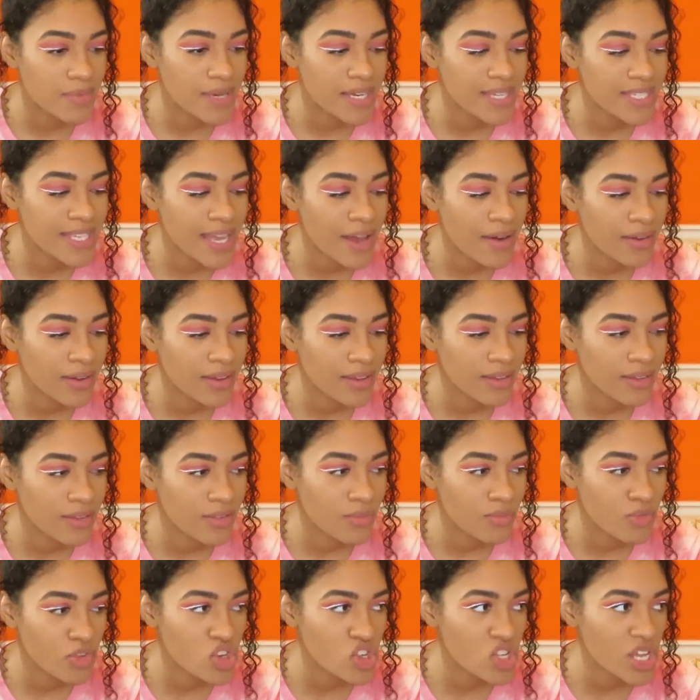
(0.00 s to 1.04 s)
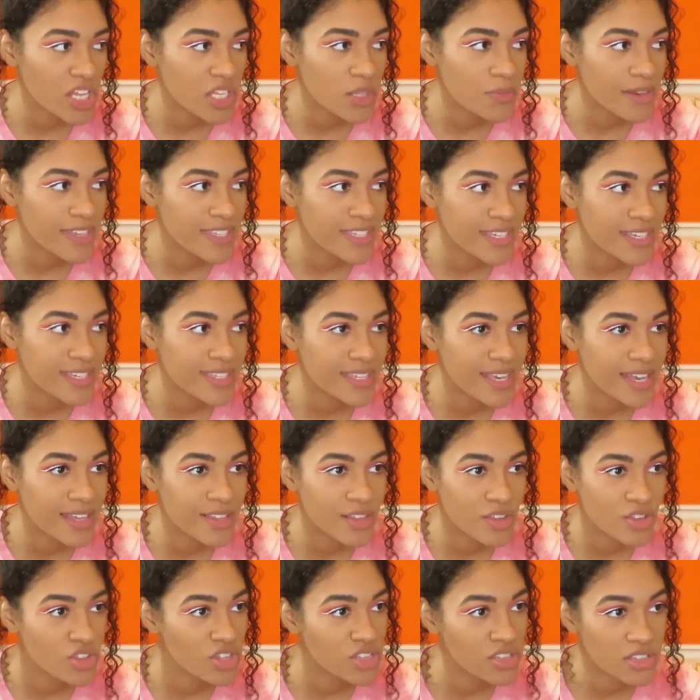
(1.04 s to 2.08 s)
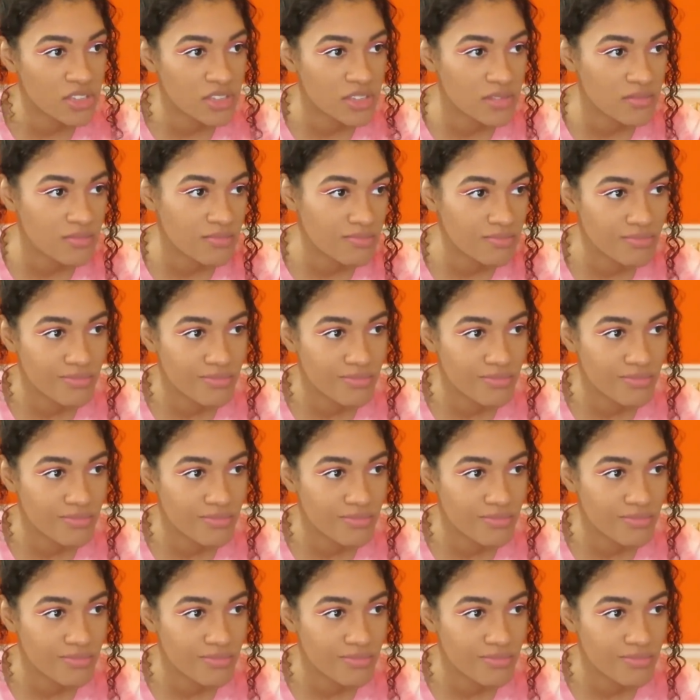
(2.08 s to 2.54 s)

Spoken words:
Because now Rochelle's basically said that she's